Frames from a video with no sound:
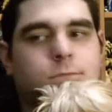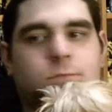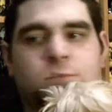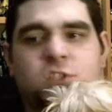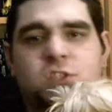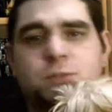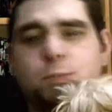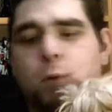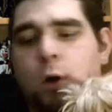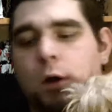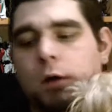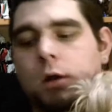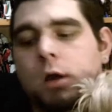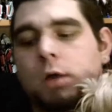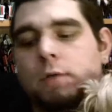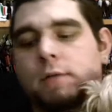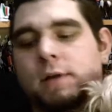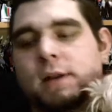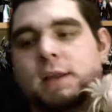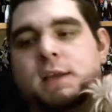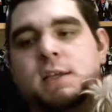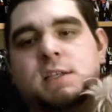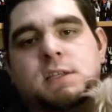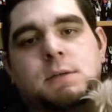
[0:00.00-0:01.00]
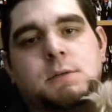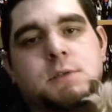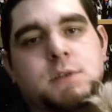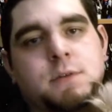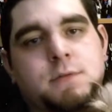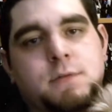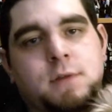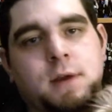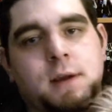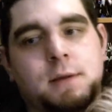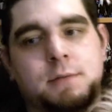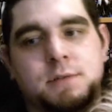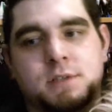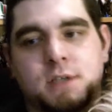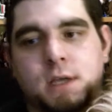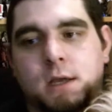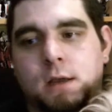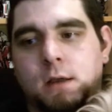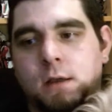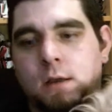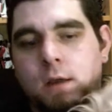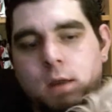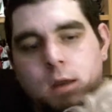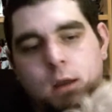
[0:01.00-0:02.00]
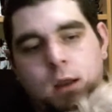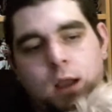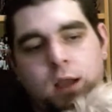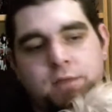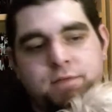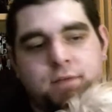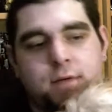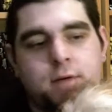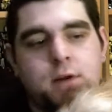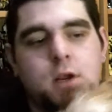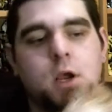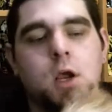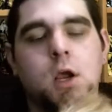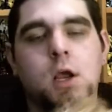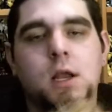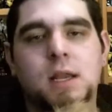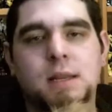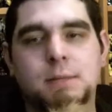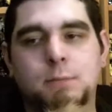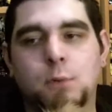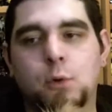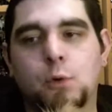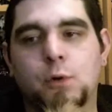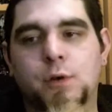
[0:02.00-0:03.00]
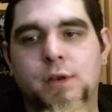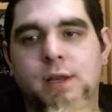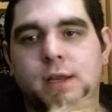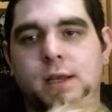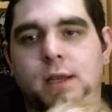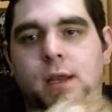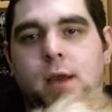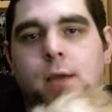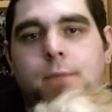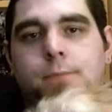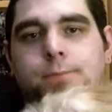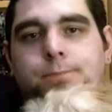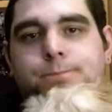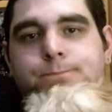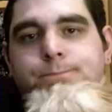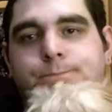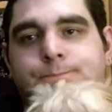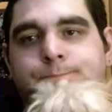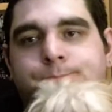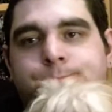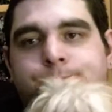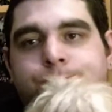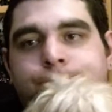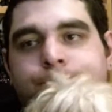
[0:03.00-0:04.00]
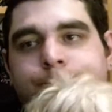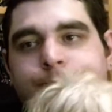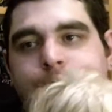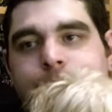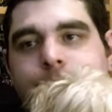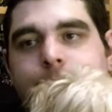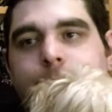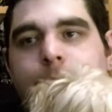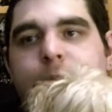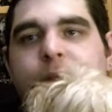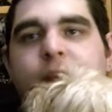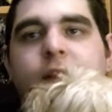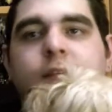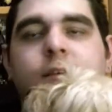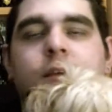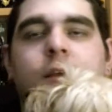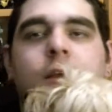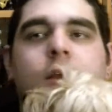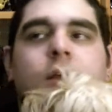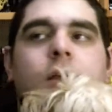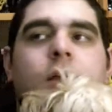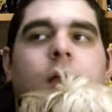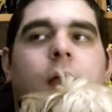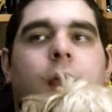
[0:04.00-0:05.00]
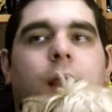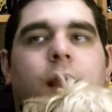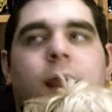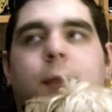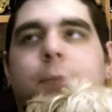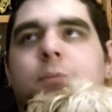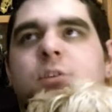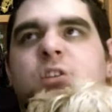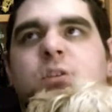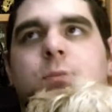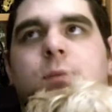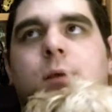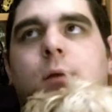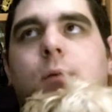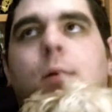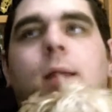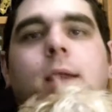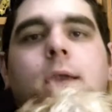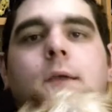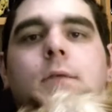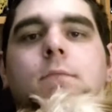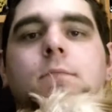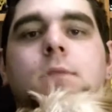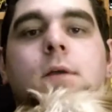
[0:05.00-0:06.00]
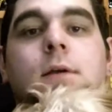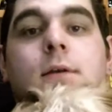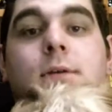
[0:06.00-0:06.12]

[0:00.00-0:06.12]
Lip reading: Just pot luck really, because it was a very early morning bid, and I happened to be awake.